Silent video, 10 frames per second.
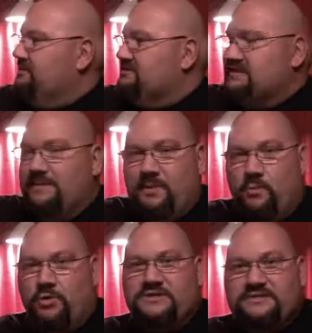Going to set up a
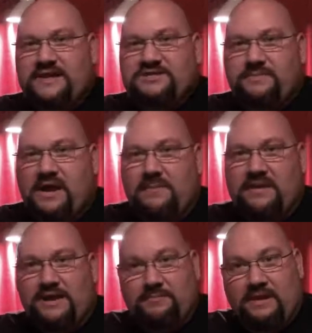workstation behind
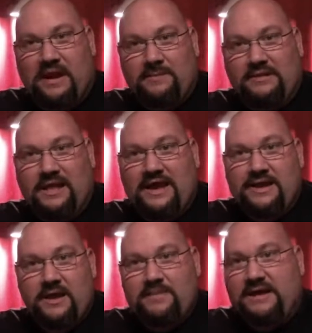me. Got my
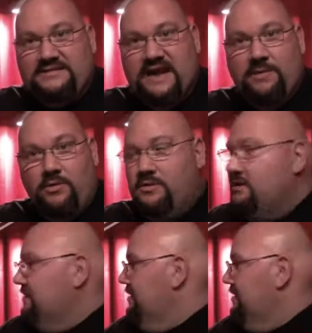light up, got a table.